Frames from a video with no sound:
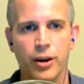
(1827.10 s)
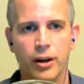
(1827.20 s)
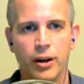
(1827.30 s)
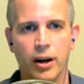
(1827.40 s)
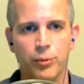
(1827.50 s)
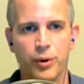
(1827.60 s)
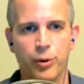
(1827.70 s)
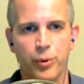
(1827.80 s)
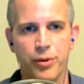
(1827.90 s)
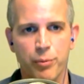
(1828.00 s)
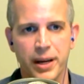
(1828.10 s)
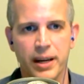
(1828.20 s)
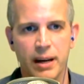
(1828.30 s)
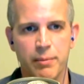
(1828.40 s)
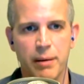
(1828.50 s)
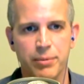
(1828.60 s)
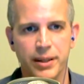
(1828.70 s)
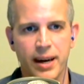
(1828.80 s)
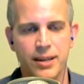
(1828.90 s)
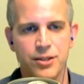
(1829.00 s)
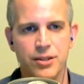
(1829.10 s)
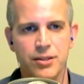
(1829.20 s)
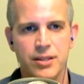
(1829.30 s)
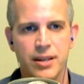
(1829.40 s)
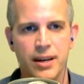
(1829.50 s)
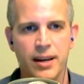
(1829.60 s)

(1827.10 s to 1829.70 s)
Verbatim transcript: with our PNM applications.